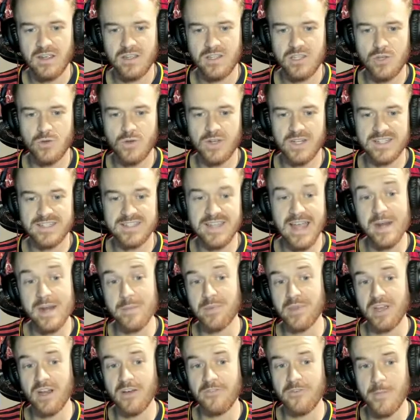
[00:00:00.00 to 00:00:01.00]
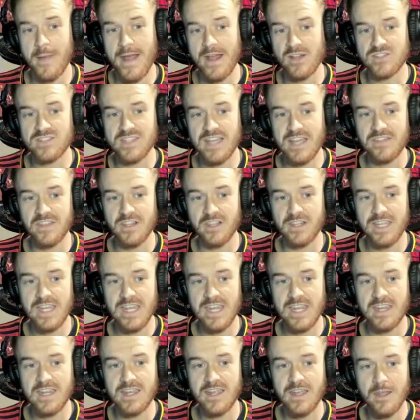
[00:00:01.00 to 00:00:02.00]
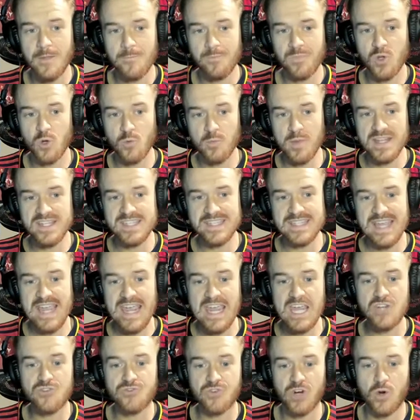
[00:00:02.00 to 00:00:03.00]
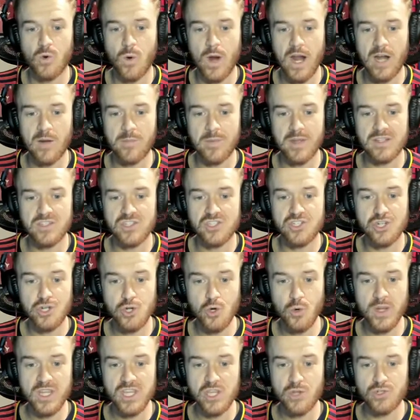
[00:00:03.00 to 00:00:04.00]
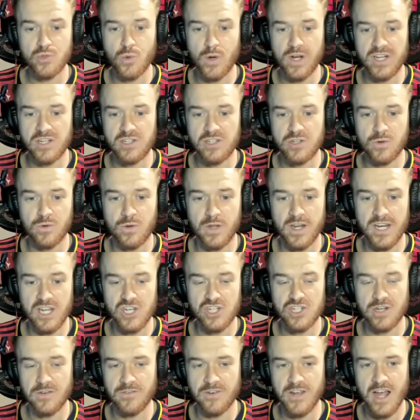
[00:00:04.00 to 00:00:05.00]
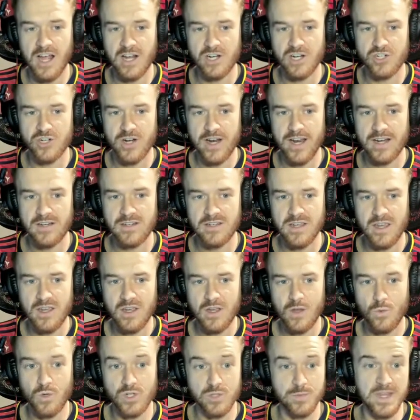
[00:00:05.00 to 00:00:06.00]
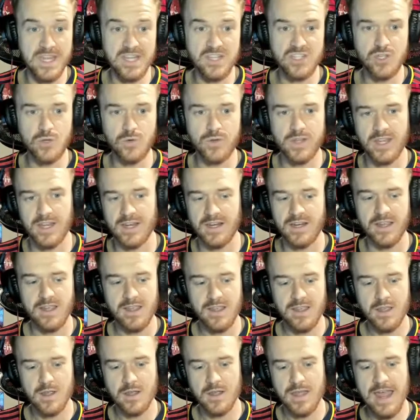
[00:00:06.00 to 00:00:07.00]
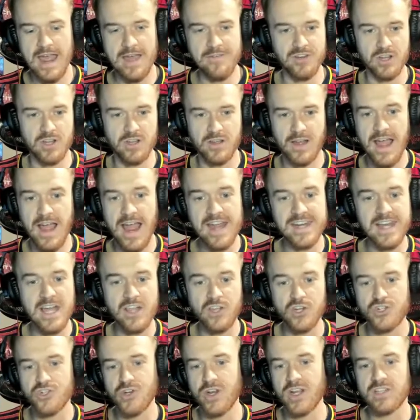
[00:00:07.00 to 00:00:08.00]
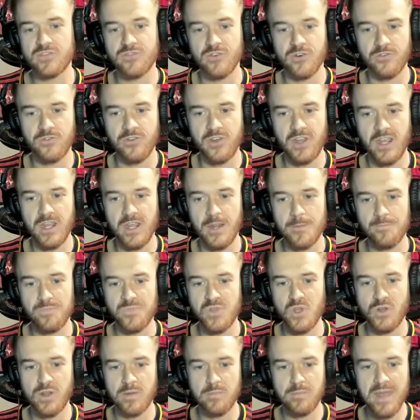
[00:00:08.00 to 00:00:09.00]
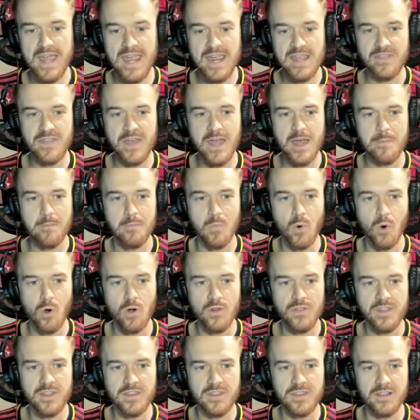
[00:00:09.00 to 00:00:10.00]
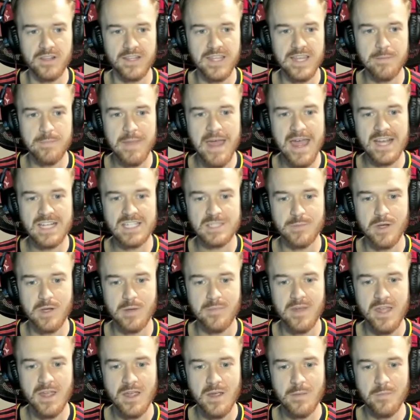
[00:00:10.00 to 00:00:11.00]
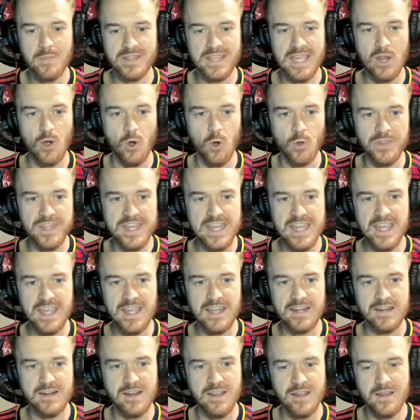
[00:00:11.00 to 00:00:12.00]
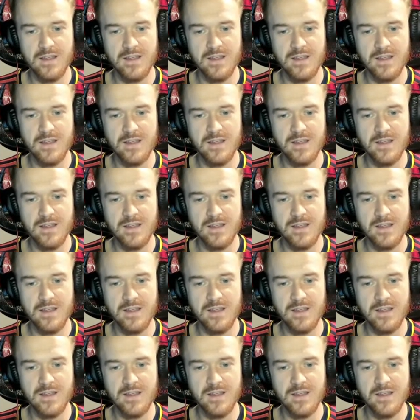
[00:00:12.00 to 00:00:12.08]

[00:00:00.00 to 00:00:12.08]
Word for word: You can sign a player from outside the league who meets the age requirements to a U22 initiative contract, which means you can have a high dollar transfer fee. You can pay them more than the league maximum, but they only hit